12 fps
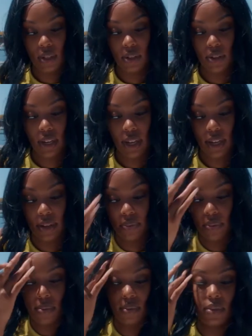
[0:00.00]
Okay,
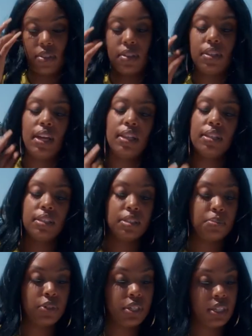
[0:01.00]
so that
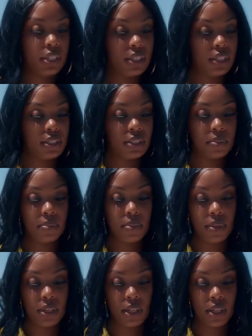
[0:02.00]
looks pretty good to
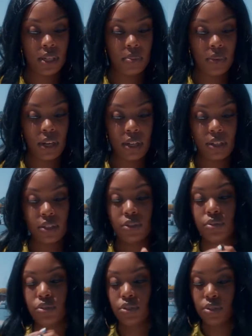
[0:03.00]
me. I'm not gonna
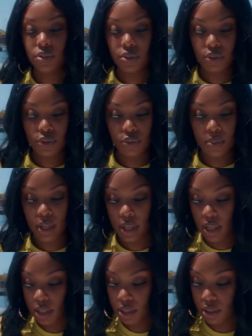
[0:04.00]
do too
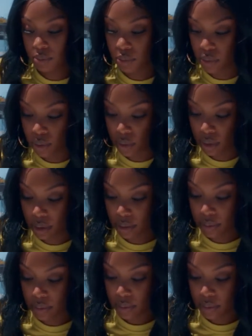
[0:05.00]
much more.